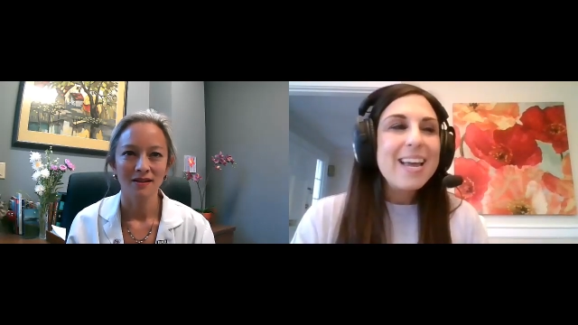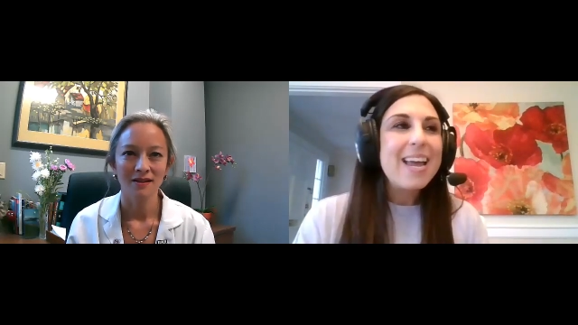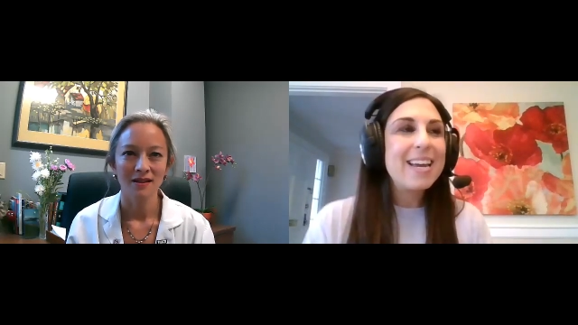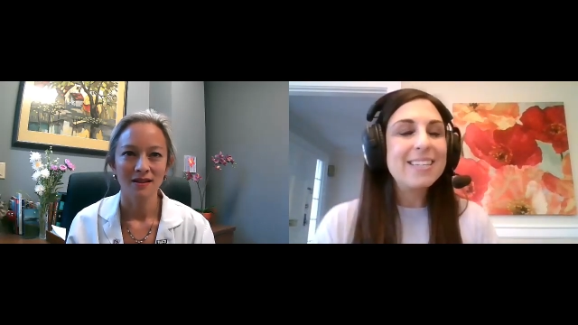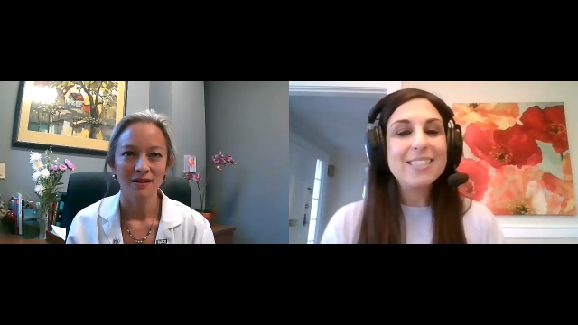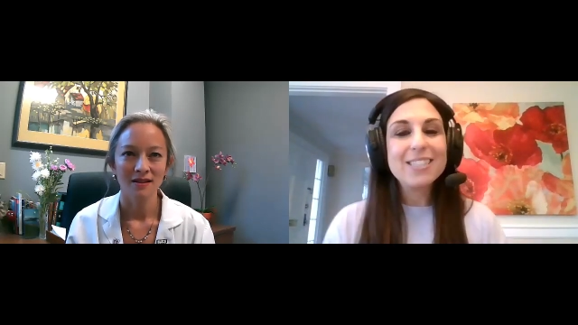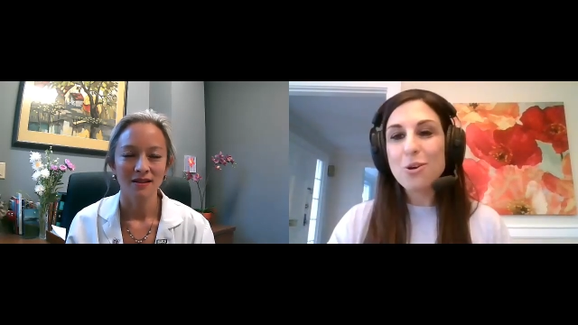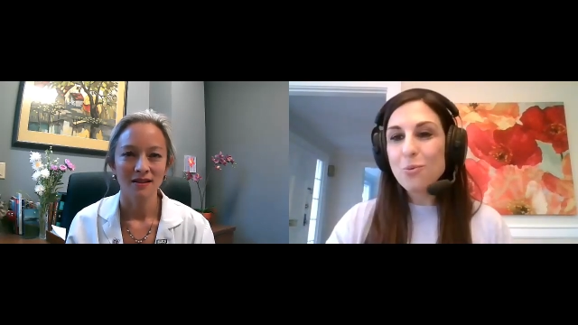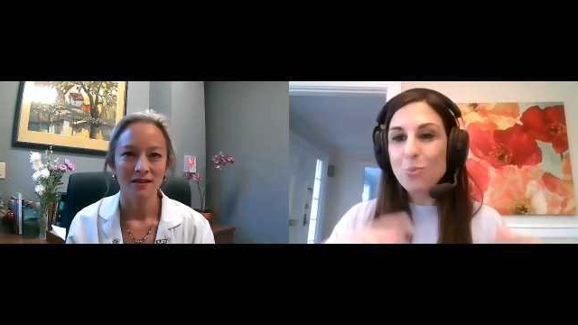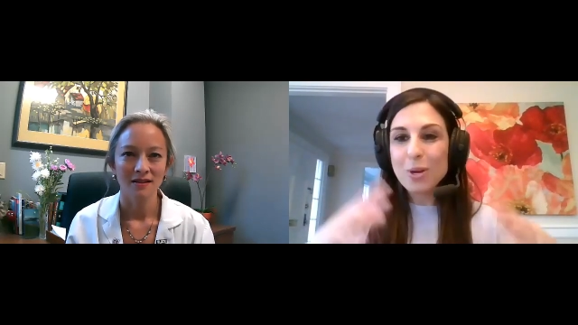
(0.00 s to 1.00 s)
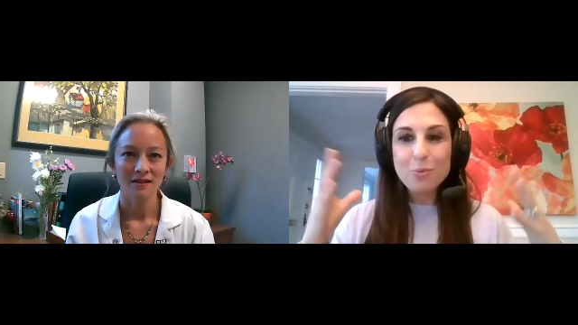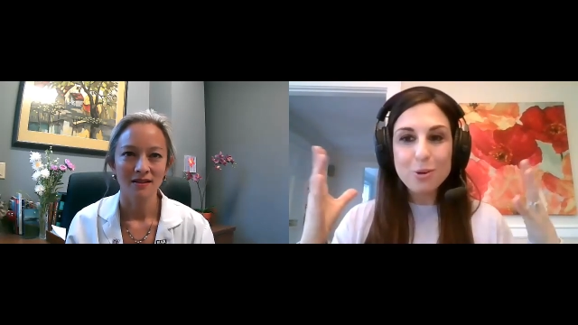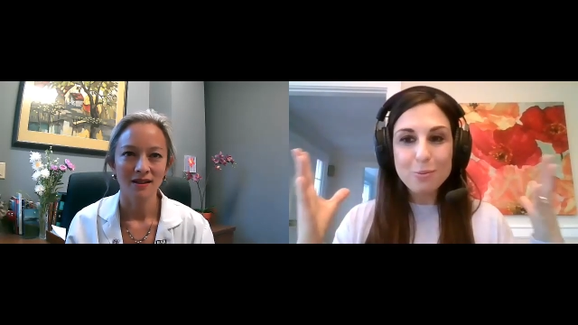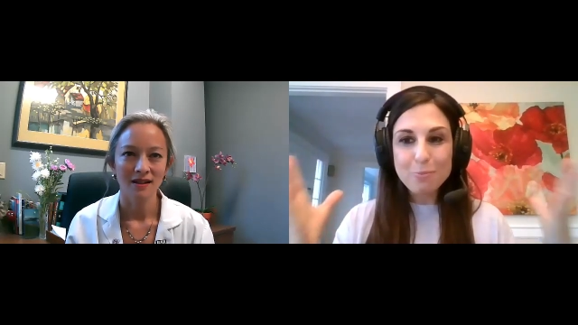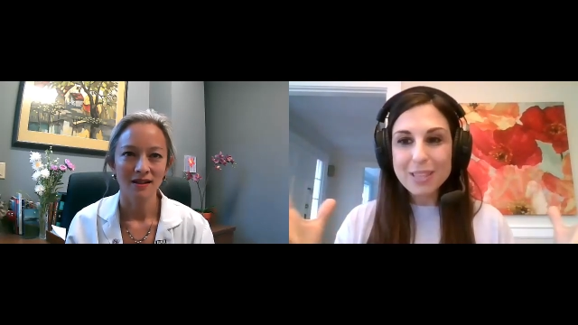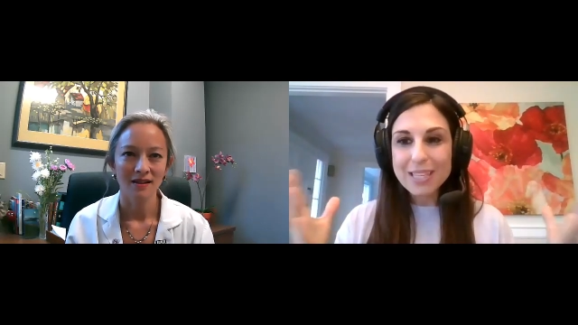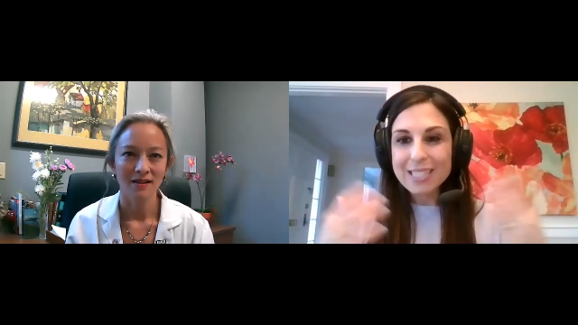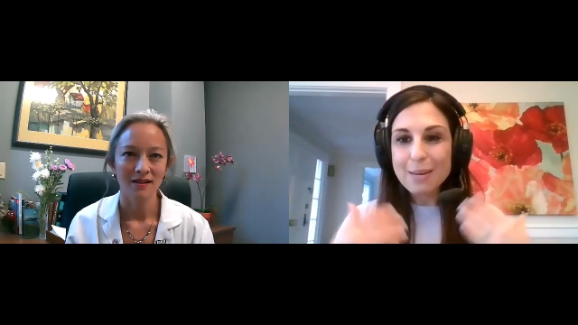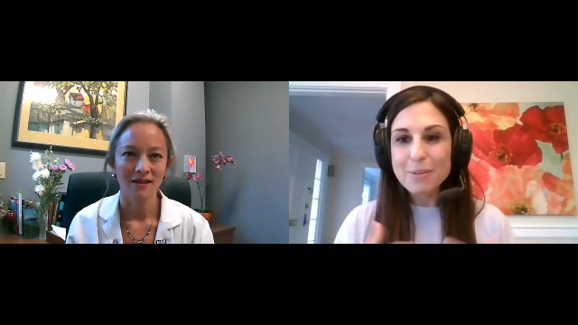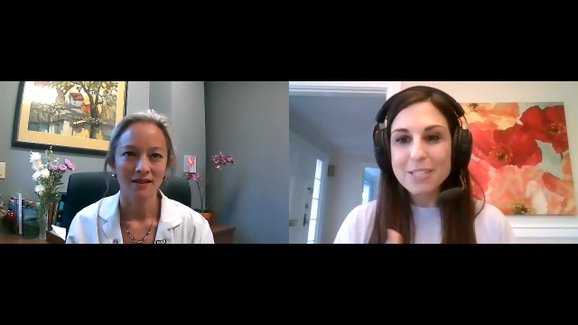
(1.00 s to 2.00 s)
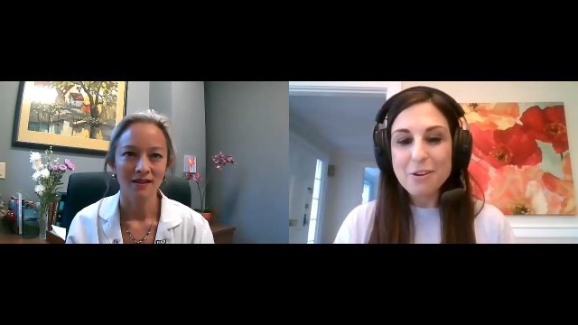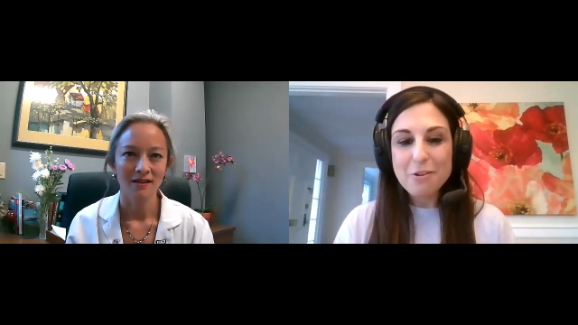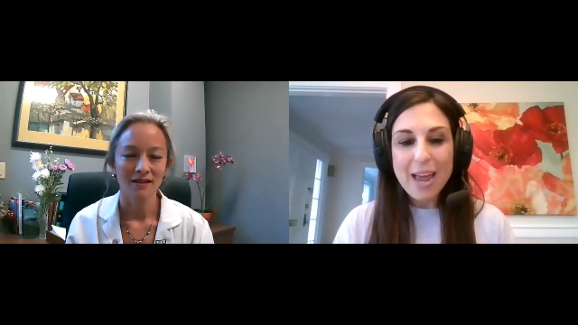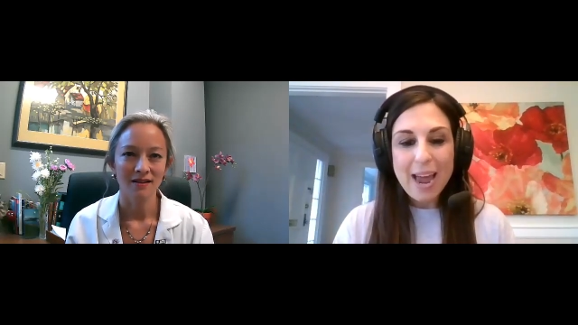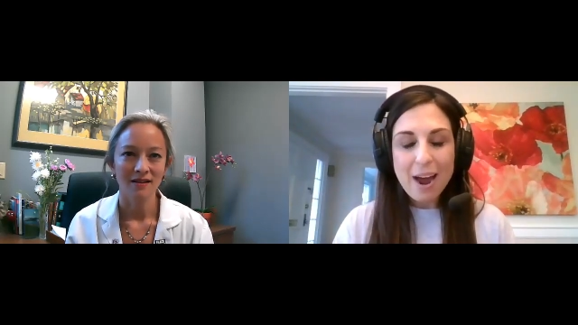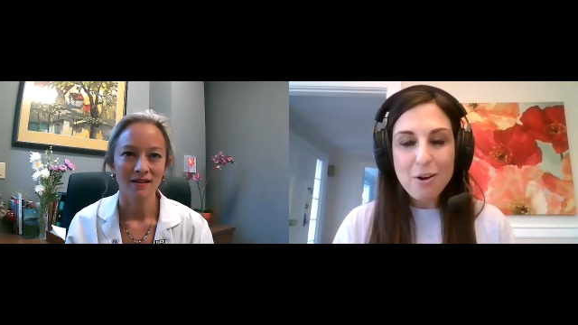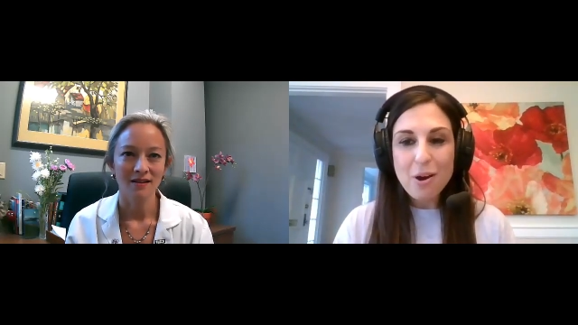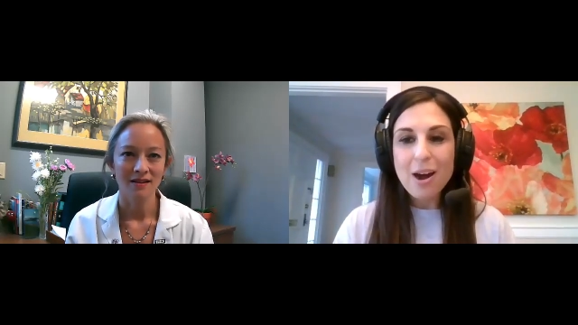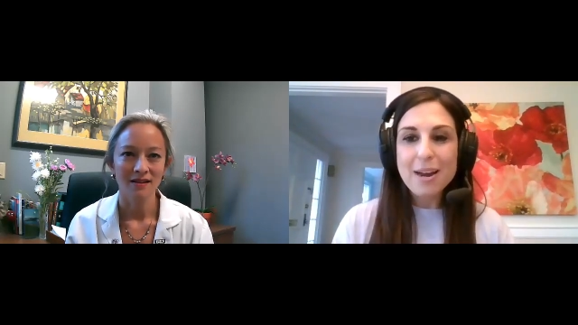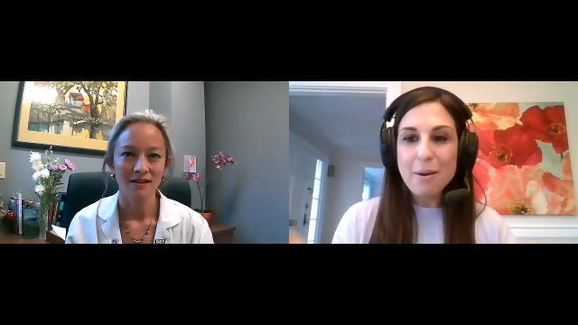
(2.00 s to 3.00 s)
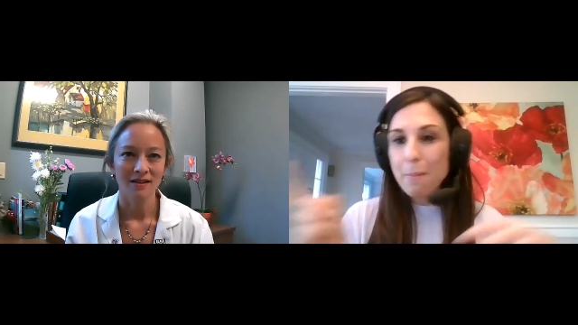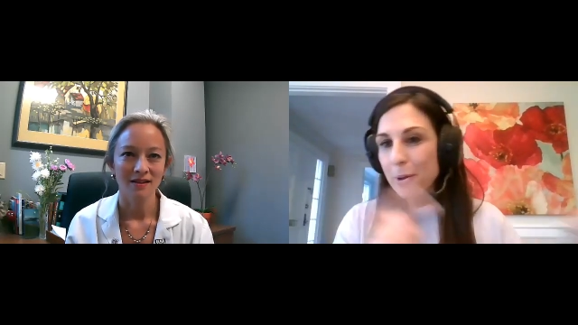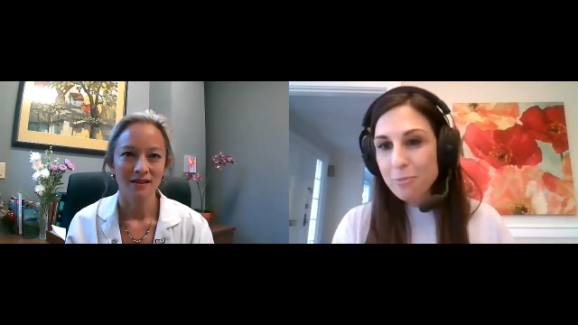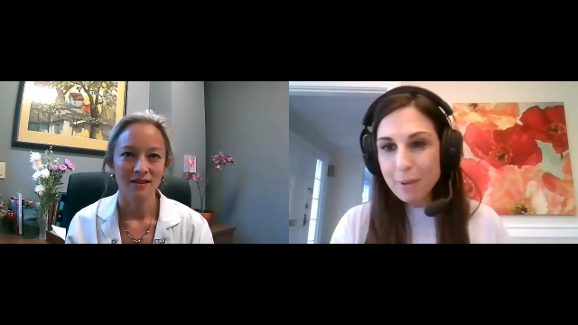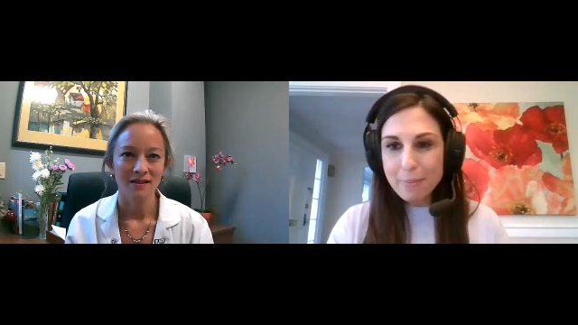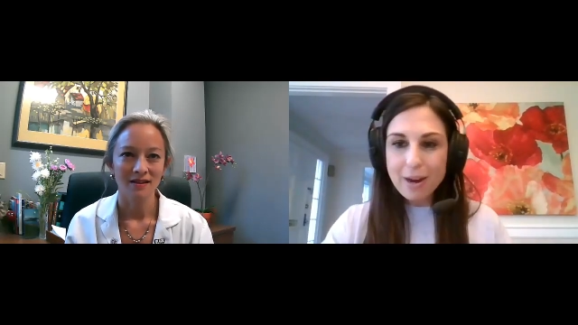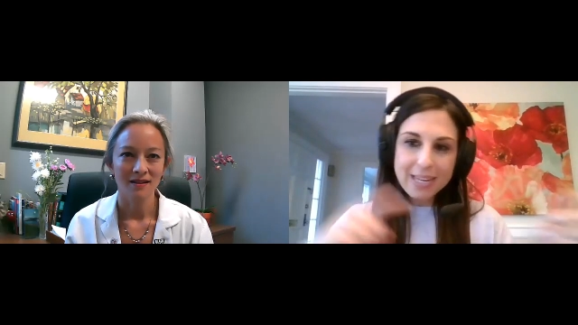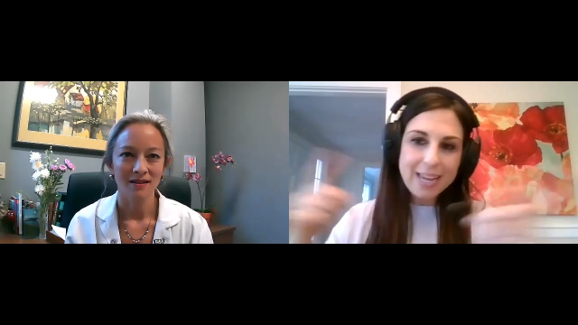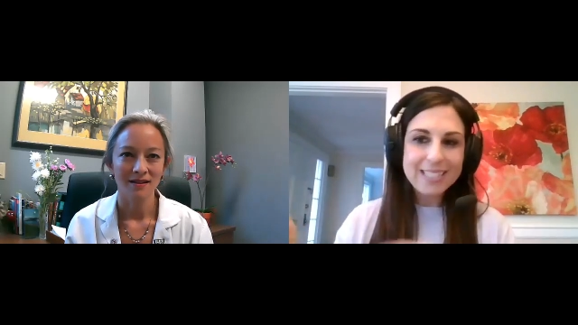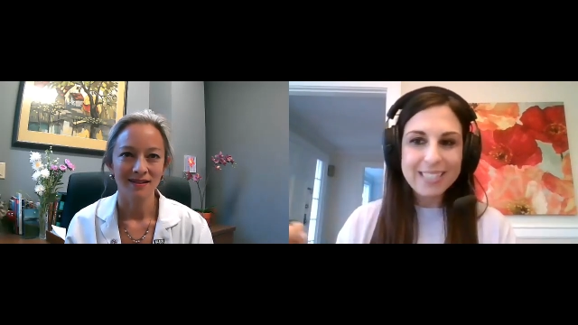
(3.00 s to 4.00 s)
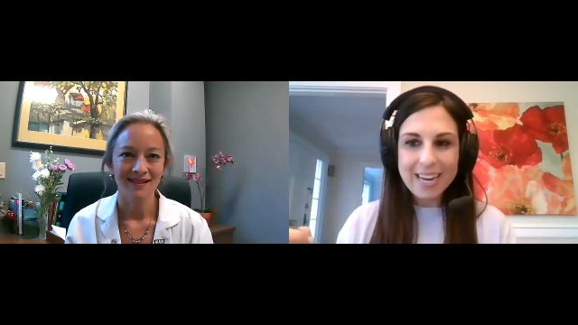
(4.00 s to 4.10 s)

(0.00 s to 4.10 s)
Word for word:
Speaker 1: And so we will put this episode out on both my podcast